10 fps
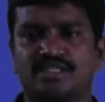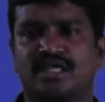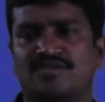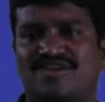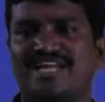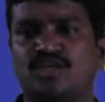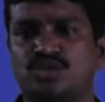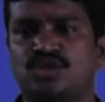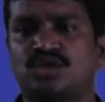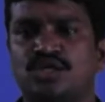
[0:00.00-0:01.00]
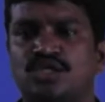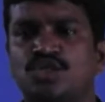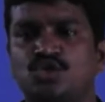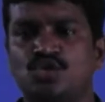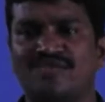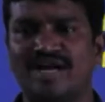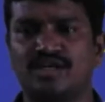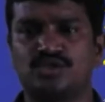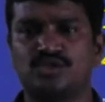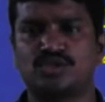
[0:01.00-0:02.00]
values, syndrome
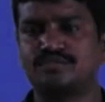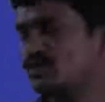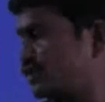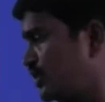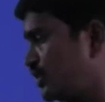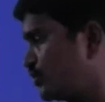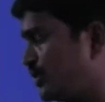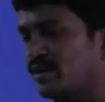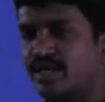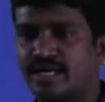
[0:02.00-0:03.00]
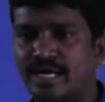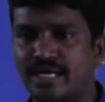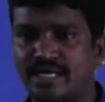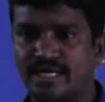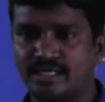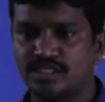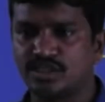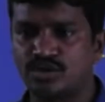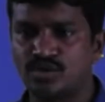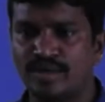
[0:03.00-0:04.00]
values. So this way we can calculate the
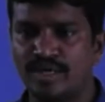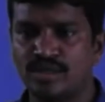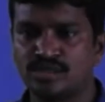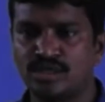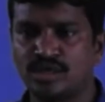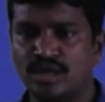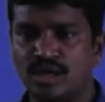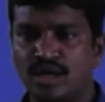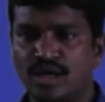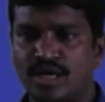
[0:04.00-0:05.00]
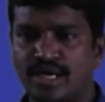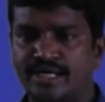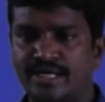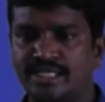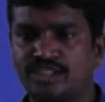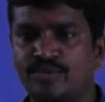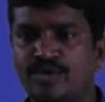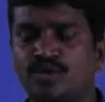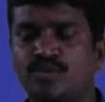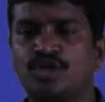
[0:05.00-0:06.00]
syndrome values, and in next
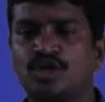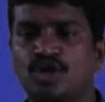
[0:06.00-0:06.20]
video we talk